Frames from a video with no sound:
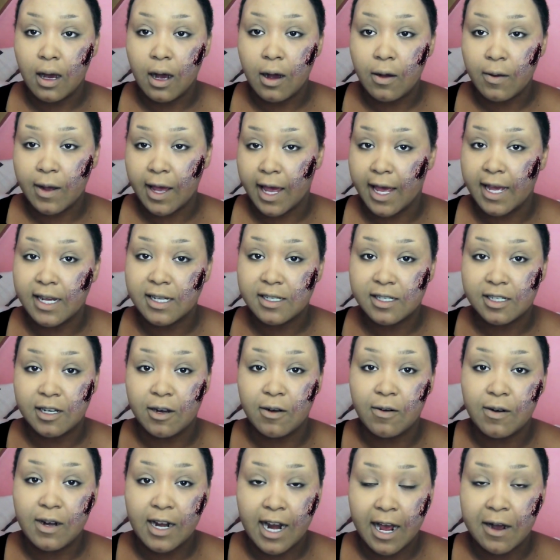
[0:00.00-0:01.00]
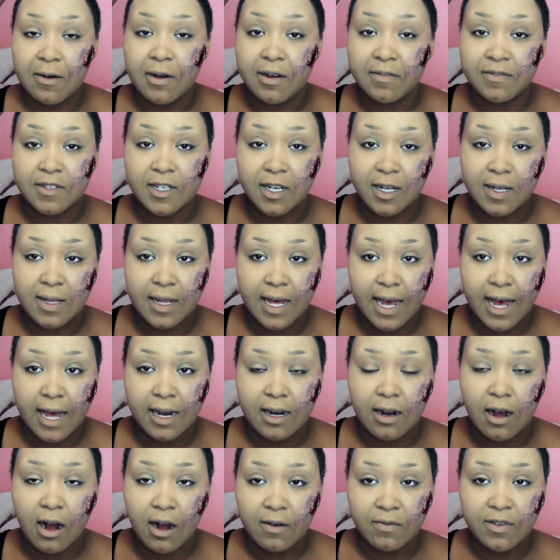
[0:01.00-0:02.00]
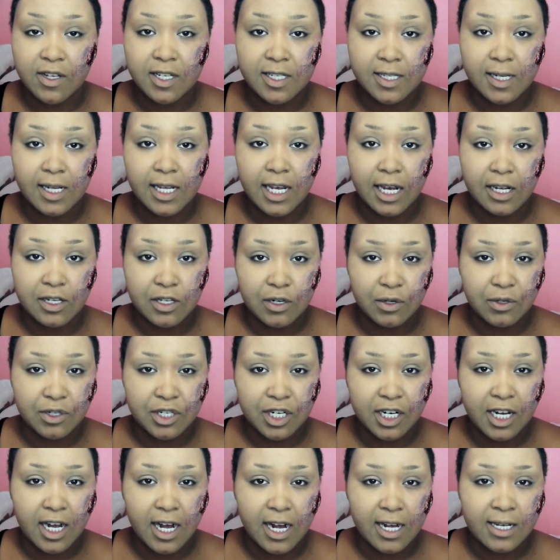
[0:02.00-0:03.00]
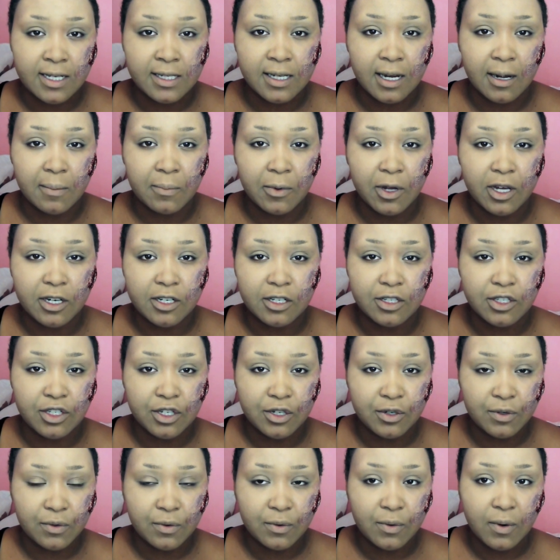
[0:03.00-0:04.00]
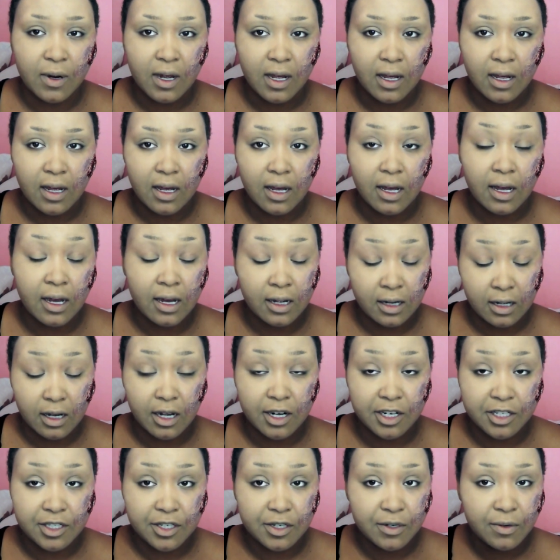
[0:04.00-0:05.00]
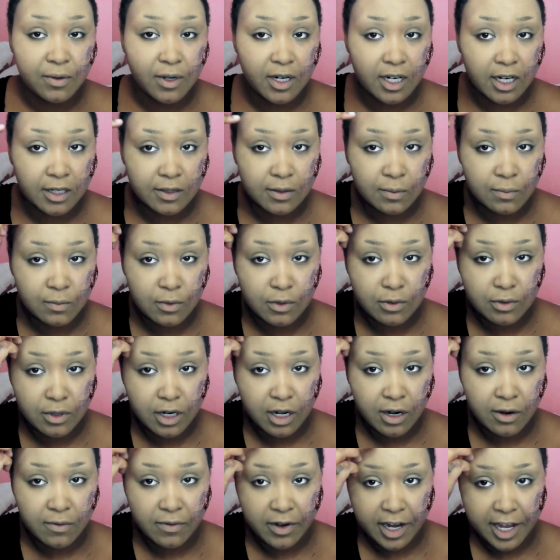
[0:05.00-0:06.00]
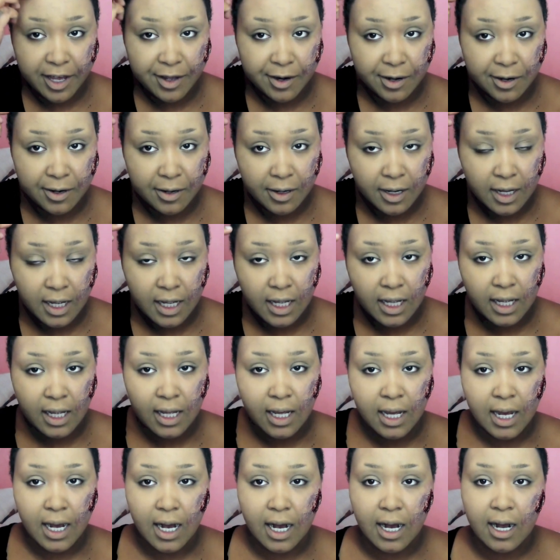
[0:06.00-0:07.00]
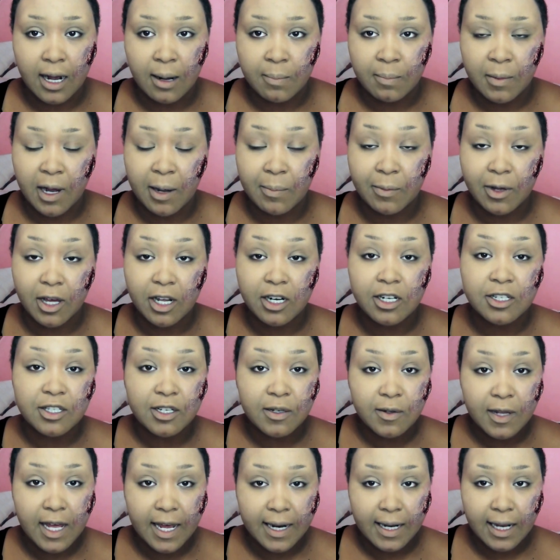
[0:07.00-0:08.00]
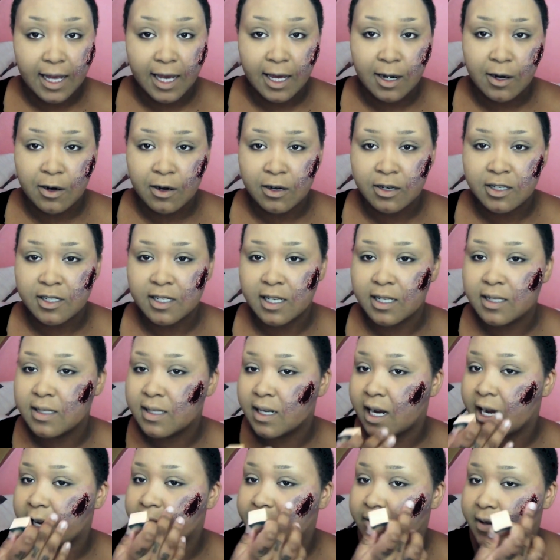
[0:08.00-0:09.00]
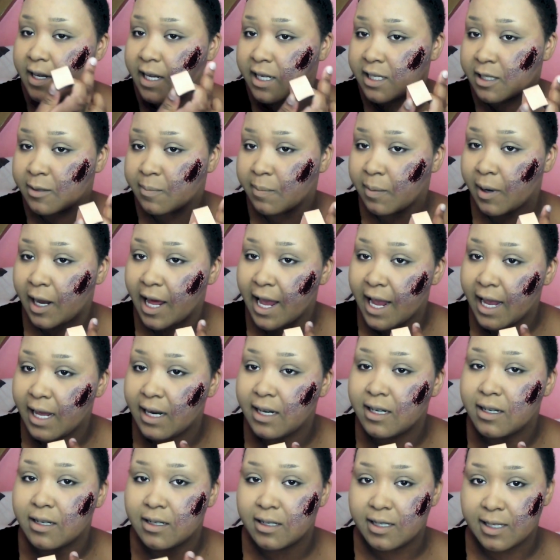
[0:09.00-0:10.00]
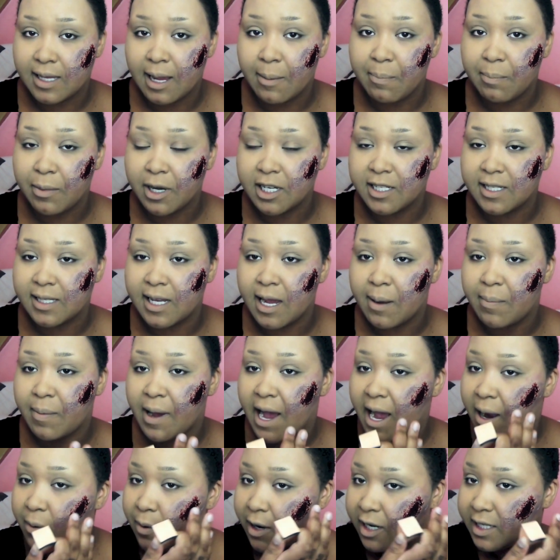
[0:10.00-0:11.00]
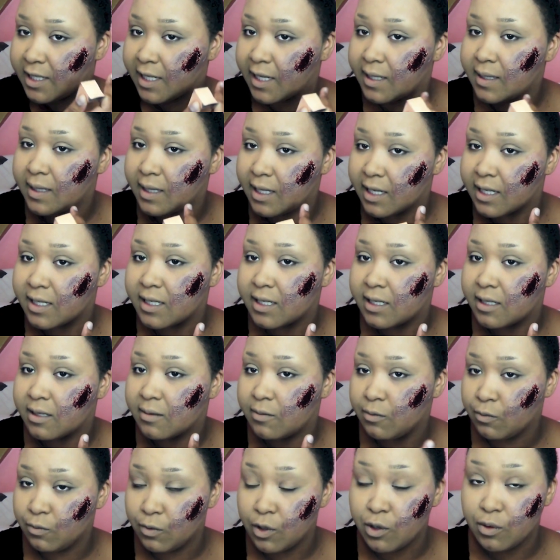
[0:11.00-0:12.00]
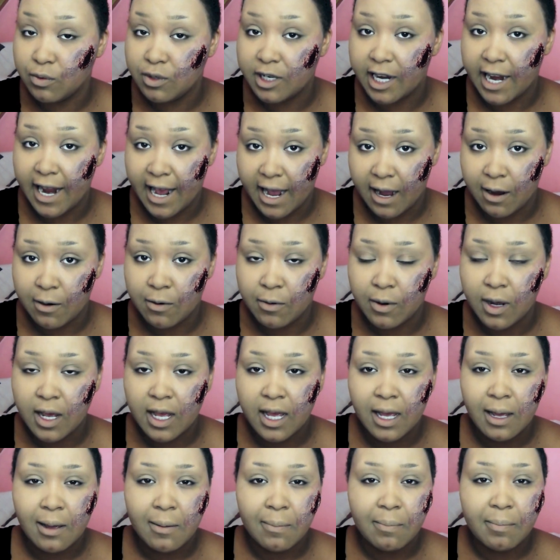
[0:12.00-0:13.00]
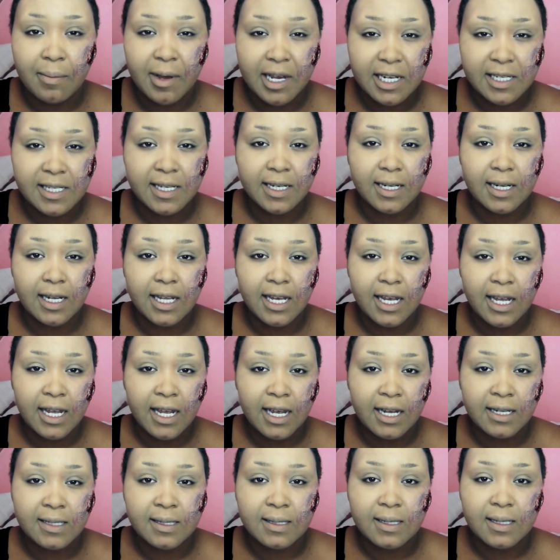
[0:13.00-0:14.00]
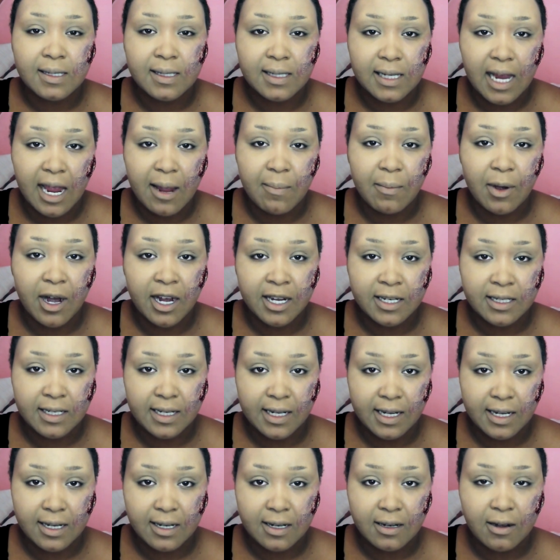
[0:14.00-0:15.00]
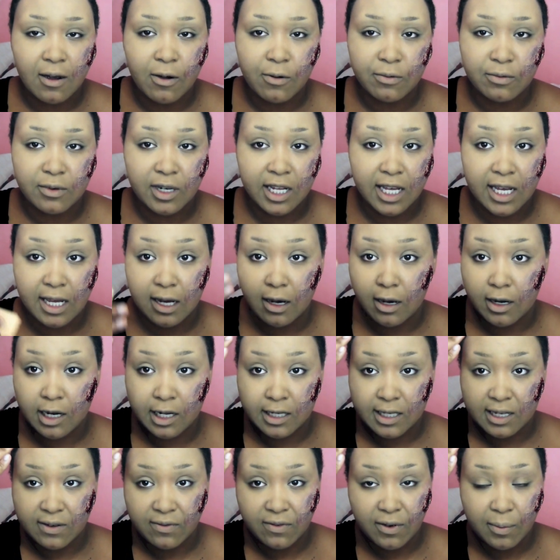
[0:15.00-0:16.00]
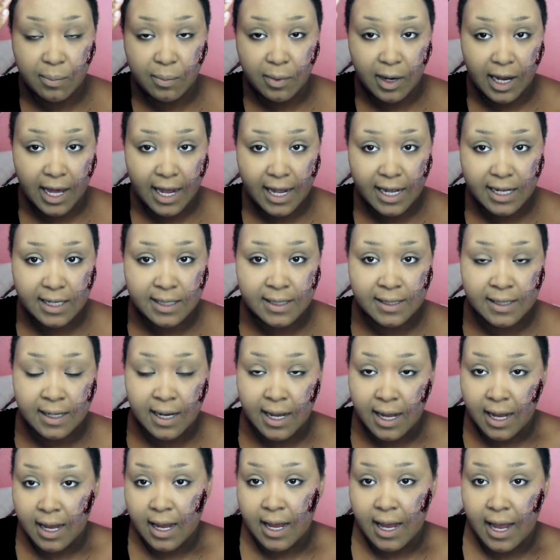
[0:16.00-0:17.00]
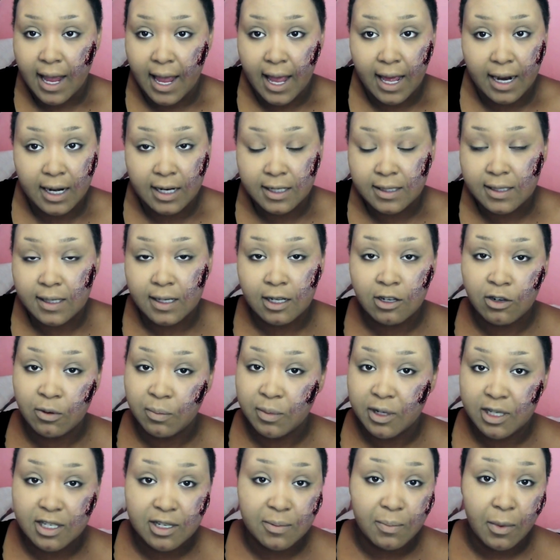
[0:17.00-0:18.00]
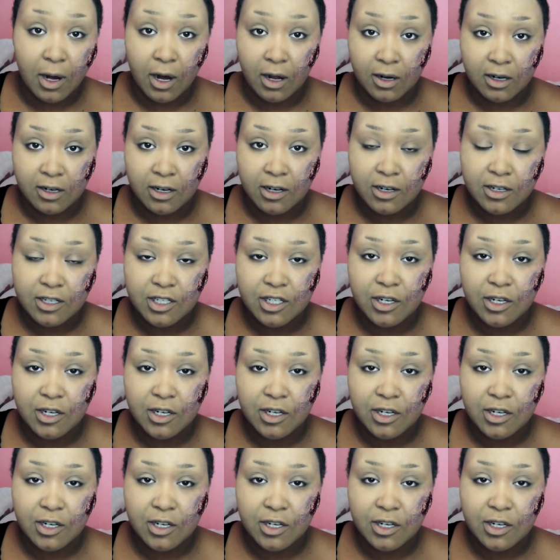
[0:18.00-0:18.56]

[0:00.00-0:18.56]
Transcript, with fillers: Okay, so now I've done that. Obviously, I told you guys I'm gonna do uh, gonna do another wound over here. Um, I'm gonna do that later since I've explained step by step how I did this wound now. Basically, it's the same idea, only on a different place and it's a little bit smaller.